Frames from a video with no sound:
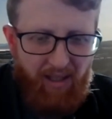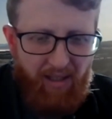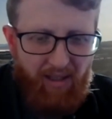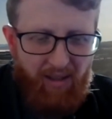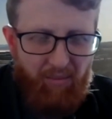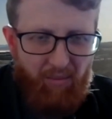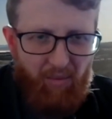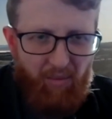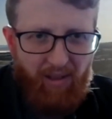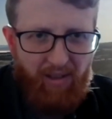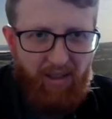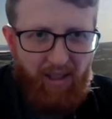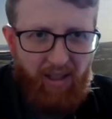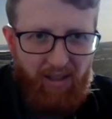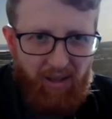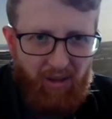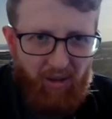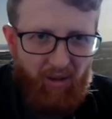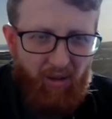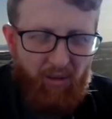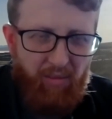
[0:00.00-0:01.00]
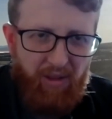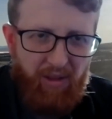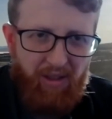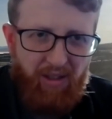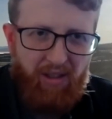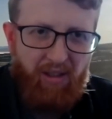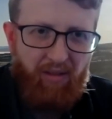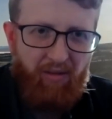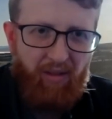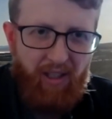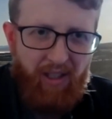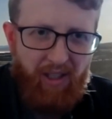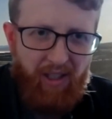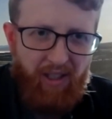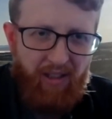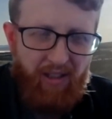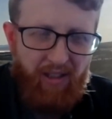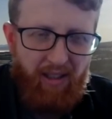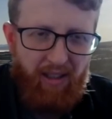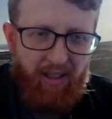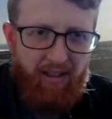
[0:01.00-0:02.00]
my day job is a civil
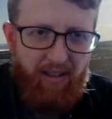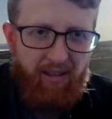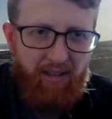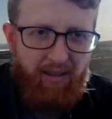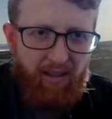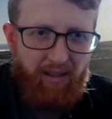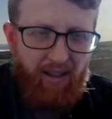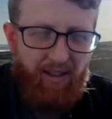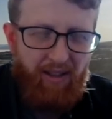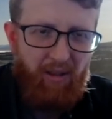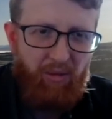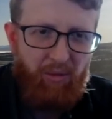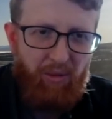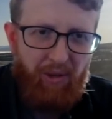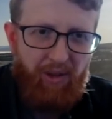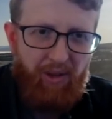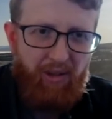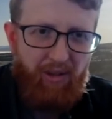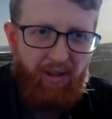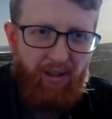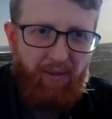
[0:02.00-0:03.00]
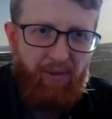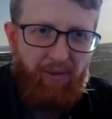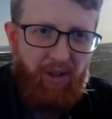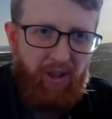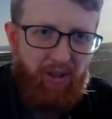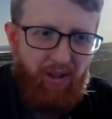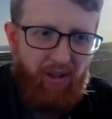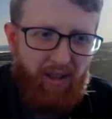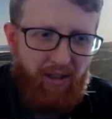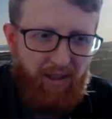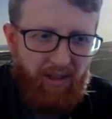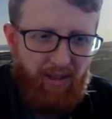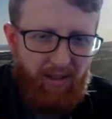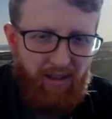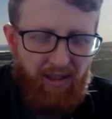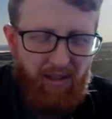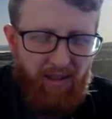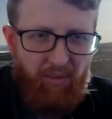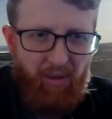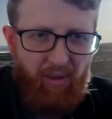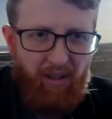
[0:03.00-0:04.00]
engineer. I deal with infrastructure that
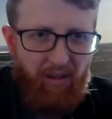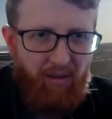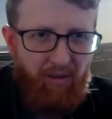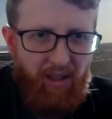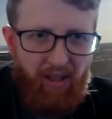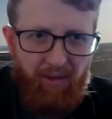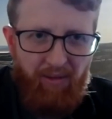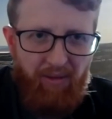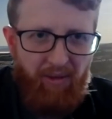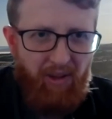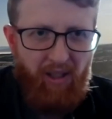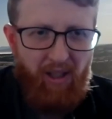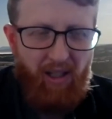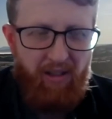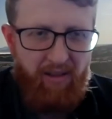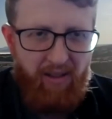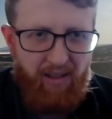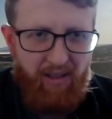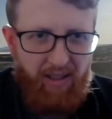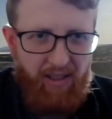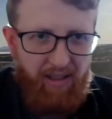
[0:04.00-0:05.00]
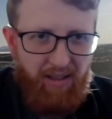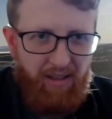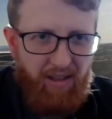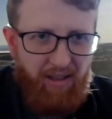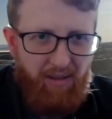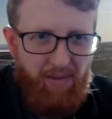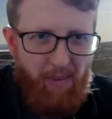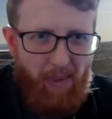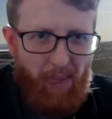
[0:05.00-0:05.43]
has been around for one hundred years. And